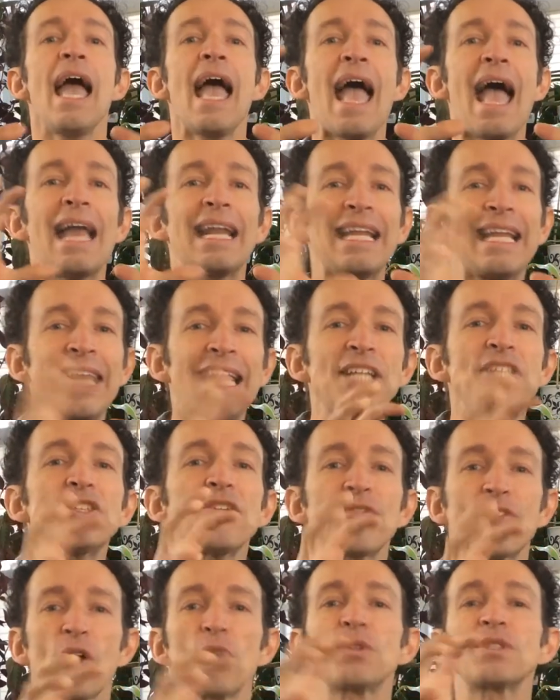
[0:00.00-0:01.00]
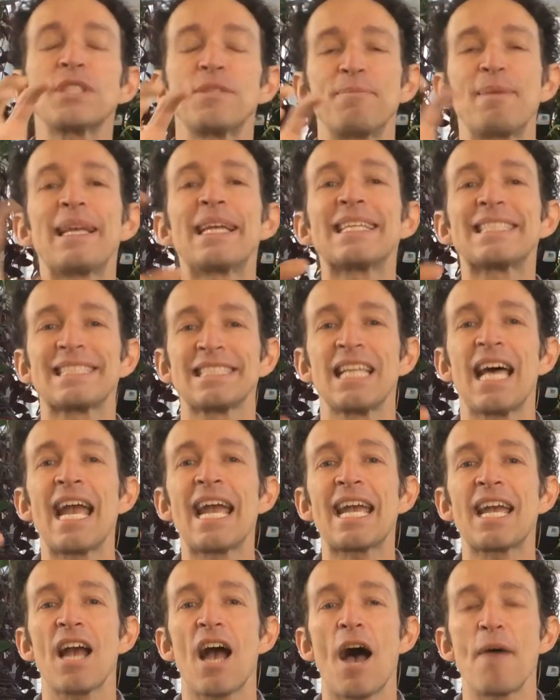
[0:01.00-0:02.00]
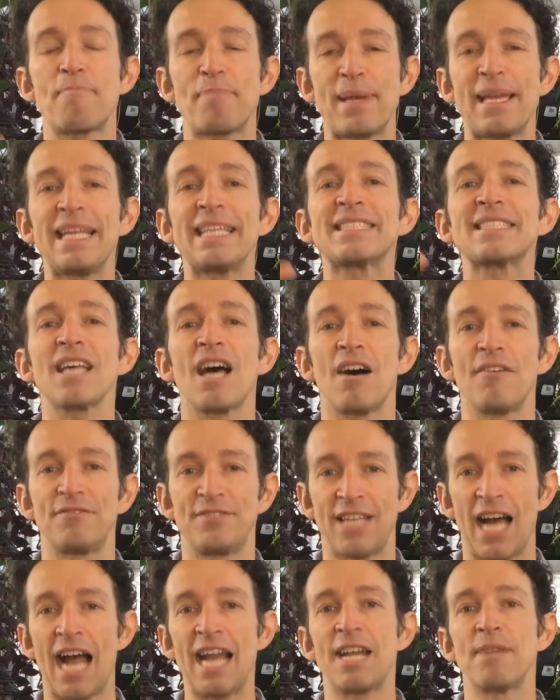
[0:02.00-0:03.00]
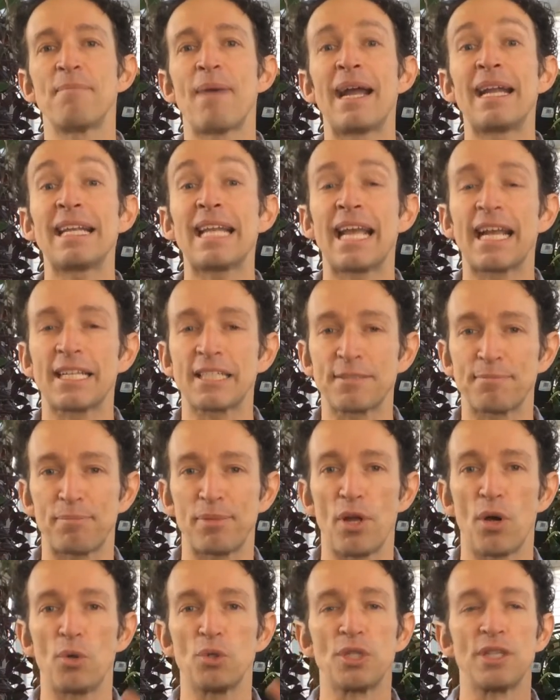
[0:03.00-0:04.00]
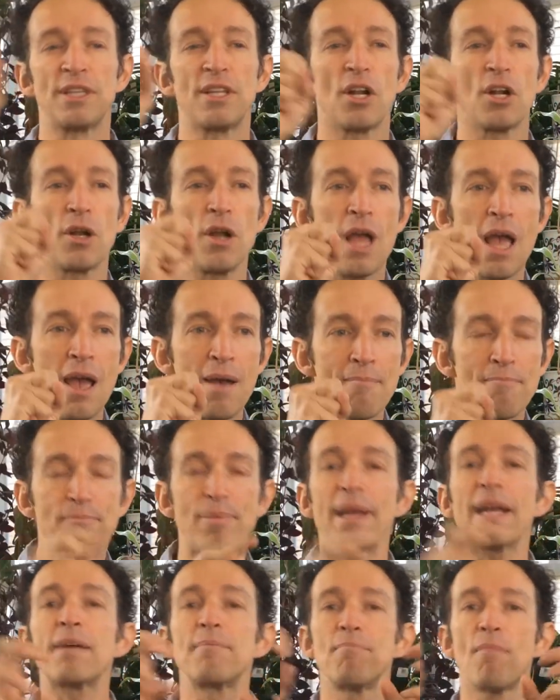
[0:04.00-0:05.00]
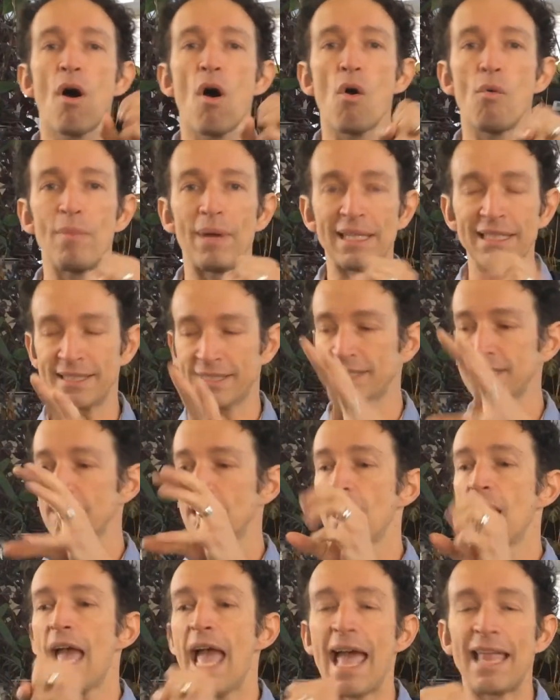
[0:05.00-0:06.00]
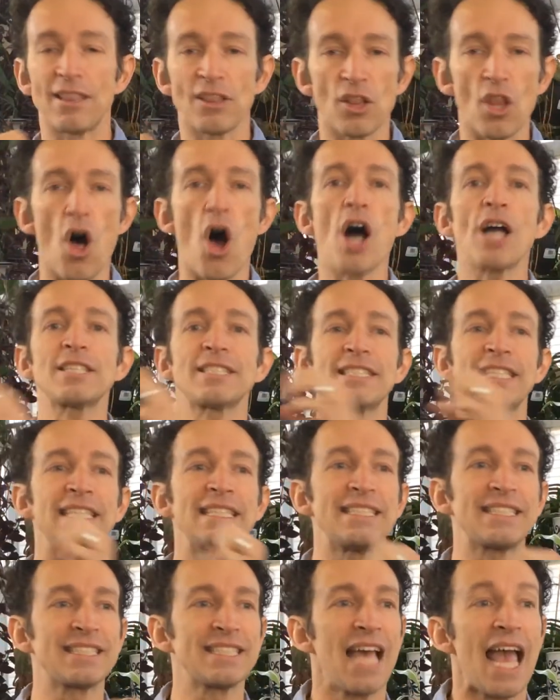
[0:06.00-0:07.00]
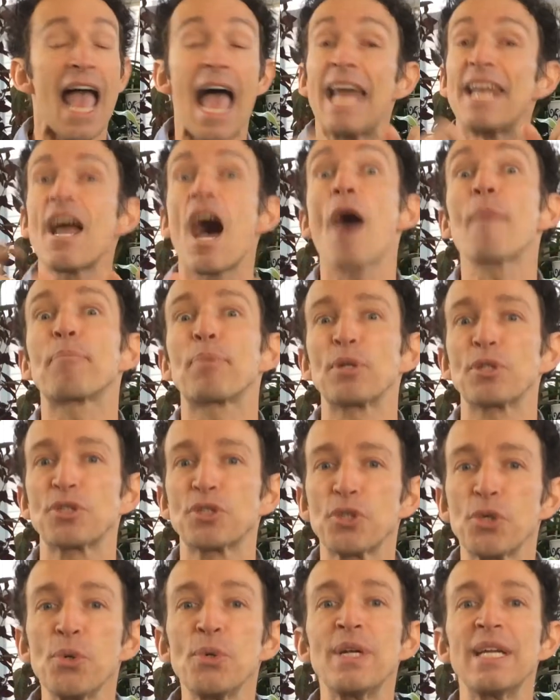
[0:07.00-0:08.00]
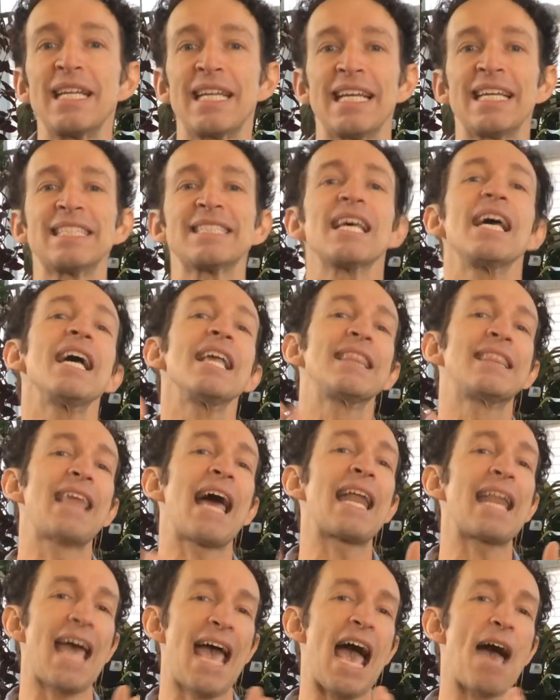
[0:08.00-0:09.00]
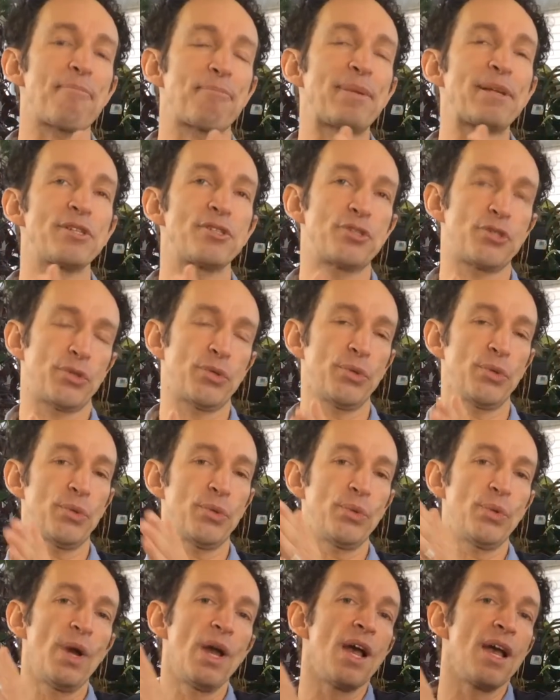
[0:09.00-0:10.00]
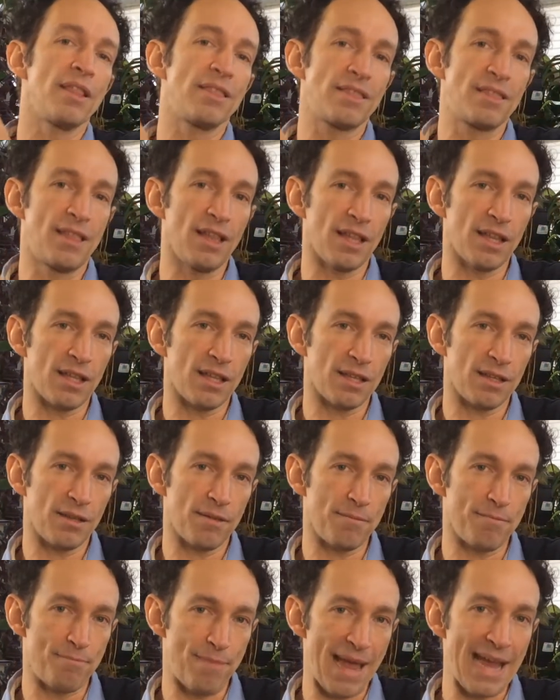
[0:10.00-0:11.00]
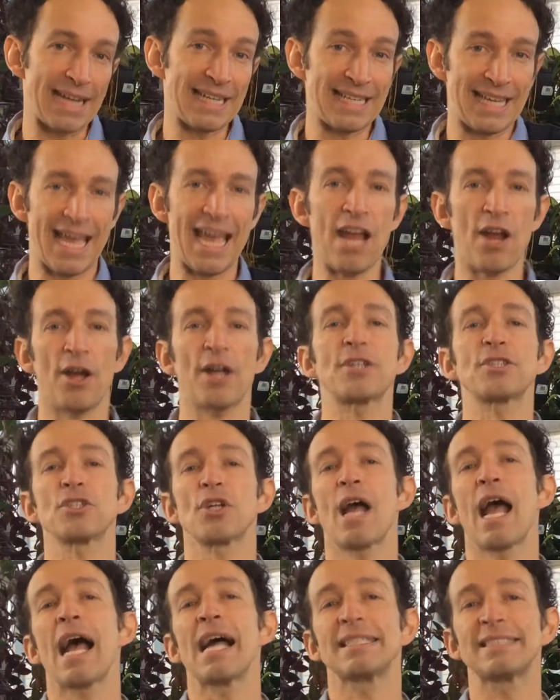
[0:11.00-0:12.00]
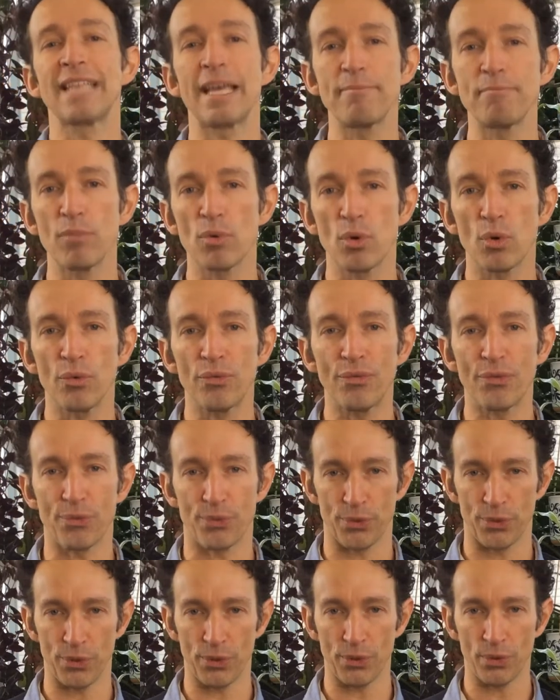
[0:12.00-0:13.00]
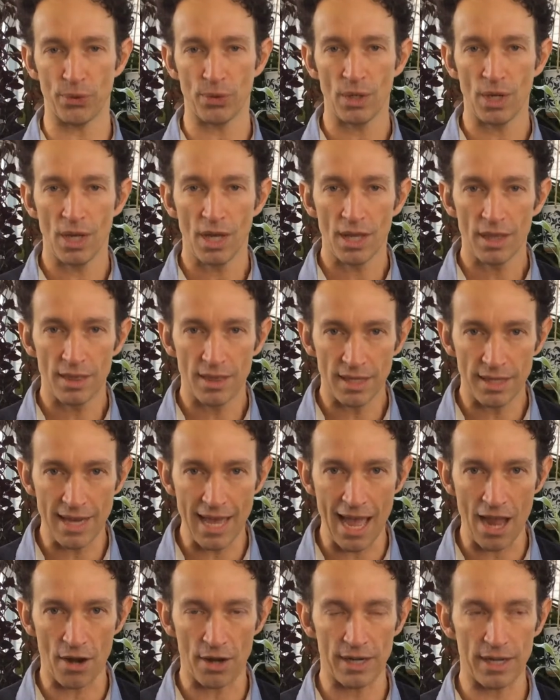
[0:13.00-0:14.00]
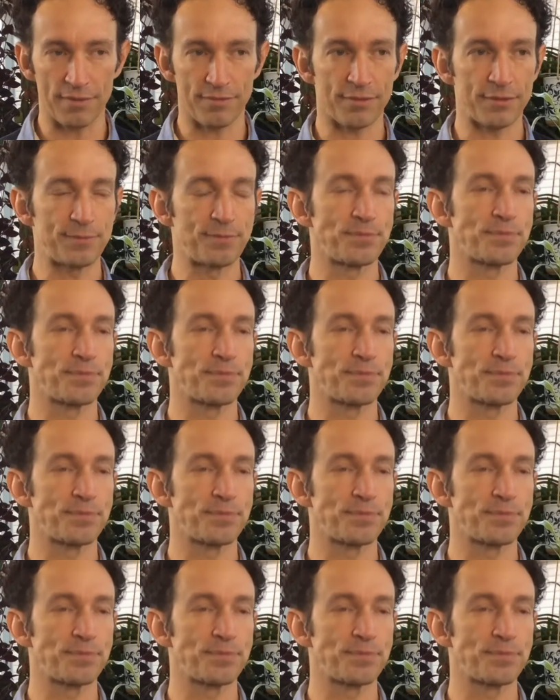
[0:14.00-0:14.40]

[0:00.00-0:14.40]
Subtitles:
And each of those to me is like a piece of dynamite explosion. There are big moments and losses and opportunities that happen to the main character as they move through the narrative.